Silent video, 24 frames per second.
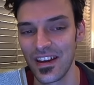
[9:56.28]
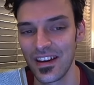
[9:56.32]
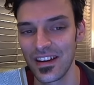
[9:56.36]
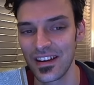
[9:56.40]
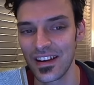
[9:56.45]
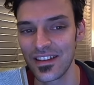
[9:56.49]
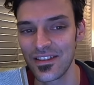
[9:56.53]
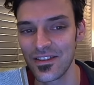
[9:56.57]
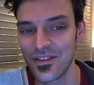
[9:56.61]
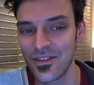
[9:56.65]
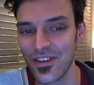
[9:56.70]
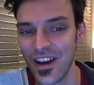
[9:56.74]

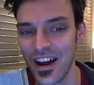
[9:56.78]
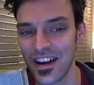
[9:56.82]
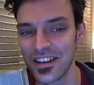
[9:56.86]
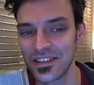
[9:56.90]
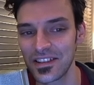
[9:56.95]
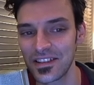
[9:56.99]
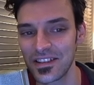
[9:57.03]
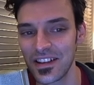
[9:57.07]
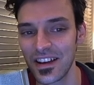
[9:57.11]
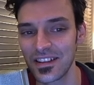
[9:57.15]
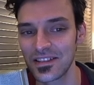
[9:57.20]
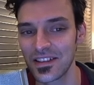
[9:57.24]
In the United
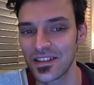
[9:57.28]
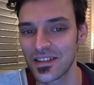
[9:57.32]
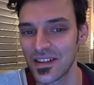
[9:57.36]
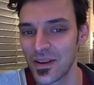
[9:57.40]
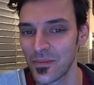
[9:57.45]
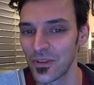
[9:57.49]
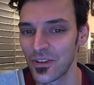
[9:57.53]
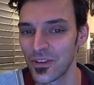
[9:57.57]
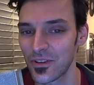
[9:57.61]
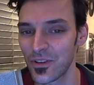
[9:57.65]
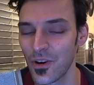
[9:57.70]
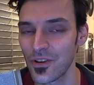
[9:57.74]
States, a
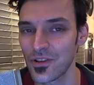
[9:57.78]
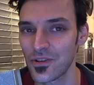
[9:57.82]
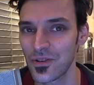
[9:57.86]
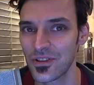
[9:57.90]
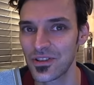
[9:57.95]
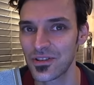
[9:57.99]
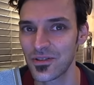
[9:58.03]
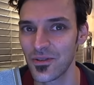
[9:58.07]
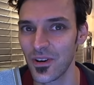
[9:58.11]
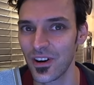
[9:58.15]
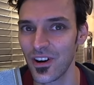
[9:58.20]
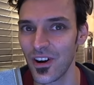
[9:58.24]
similar grocery
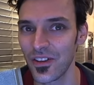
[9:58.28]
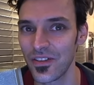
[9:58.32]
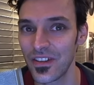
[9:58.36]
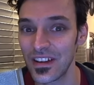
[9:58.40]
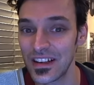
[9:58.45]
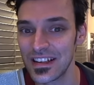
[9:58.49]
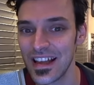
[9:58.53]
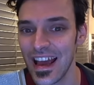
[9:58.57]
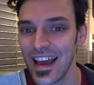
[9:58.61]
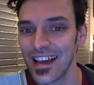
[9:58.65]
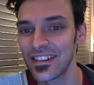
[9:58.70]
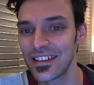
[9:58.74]
store called the
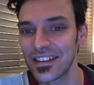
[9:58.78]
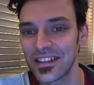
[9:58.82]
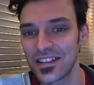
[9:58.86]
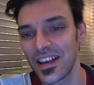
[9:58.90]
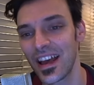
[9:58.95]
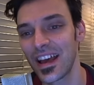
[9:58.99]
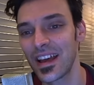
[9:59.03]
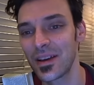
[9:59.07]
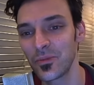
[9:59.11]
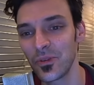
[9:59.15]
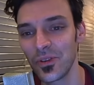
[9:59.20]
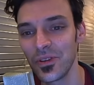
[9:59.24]
Daily
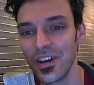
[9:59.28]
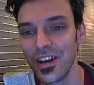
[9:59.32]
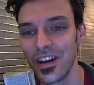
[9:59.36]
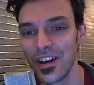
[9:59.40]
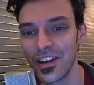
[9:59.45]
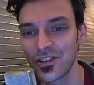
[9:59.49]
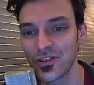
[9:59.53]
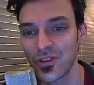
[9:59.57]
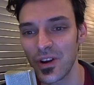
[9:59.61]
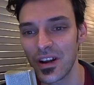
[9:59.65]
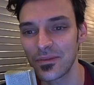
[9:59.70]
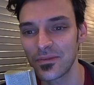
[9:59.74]
Table
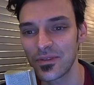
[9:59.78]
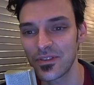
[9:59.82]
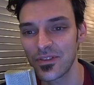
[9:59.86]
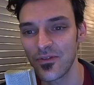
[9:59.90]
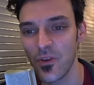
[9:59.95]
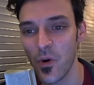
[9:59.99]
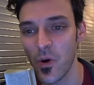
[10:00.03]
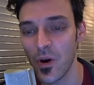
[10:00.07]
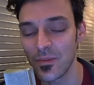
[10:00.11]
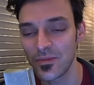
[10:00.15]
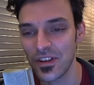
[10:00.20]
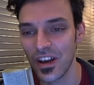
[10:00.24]

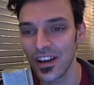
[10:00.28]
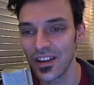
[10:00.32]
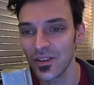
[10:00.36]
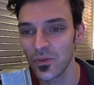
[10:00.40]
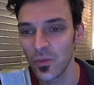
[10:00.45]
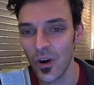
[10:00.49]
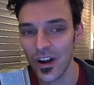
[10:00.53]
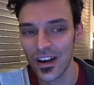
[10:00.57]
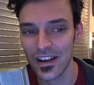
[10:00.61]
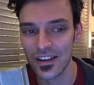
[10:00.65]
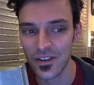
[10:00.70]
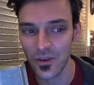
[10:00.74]
transforms
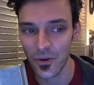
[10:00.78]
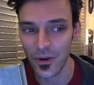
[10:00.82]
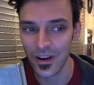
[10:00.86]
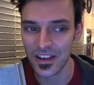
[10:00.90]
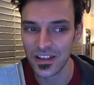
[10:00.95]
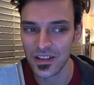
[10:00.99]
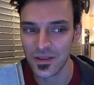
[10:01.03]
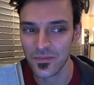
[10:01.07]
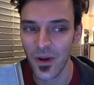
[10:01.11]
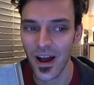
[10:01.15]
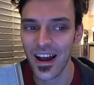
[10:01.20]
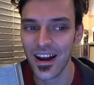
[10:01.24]
unwanted or
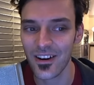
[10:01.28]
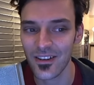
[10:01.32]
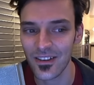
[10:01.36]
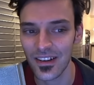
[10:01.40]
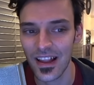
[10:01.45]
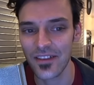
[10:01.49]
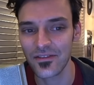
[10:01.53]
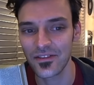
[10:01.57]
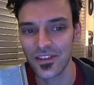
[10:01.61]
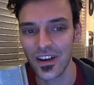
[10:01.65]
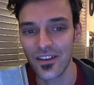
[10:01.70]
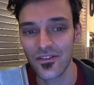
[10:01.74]
expired
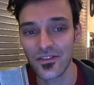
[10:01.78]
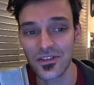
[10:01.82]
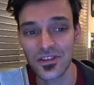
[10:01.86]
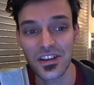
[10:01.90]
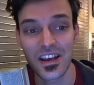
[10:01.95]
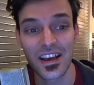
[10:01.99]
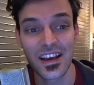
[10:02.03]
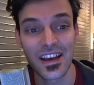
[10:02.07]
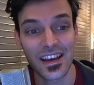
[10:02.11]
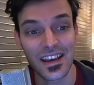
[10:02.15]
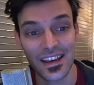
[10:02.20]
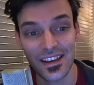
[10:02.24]
leftovers
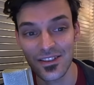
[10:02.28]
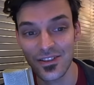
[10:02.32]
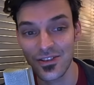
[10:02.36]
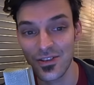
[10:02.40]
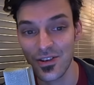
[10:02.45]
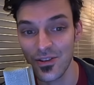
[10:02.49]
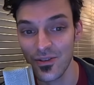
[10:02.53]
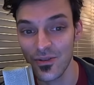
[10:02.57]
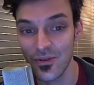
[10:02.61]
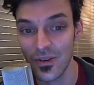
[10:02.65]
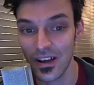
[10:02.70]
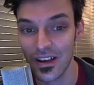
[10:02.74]

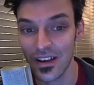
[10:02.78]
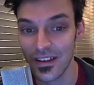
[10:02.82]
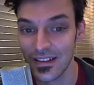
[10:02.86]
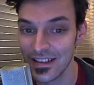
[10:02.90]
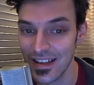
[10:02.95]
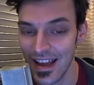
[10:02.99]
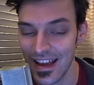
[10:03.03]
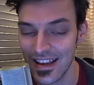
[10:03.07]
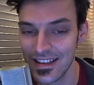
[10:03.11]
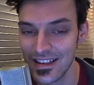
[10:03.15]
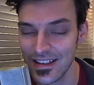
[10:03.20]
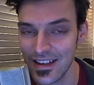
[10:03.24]
into
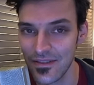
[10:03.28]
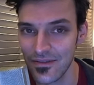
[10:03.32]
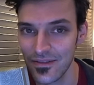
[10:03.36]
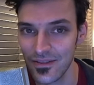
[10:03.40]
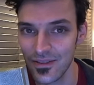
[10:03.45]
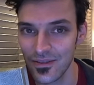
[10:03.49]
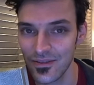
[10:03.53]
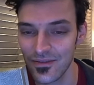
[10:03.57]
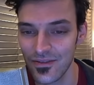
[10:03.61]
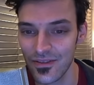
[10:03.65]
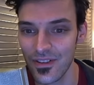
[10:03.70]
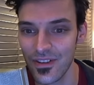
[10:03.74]
tasty
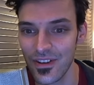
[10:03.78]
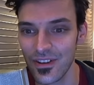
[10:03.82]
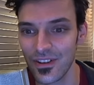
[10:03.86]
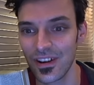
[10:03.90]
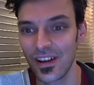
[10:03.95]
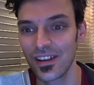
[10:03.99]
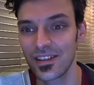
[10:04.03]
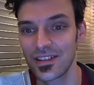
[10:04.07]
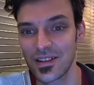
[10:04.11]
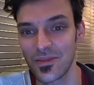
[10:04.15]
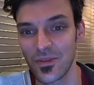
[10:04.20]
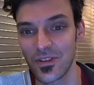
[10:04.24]
food for their
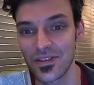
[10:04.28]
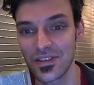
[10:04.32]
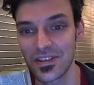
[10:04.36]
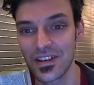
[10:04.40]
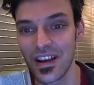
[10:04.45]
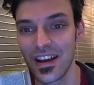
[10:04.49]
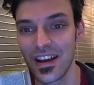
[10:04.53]
customers.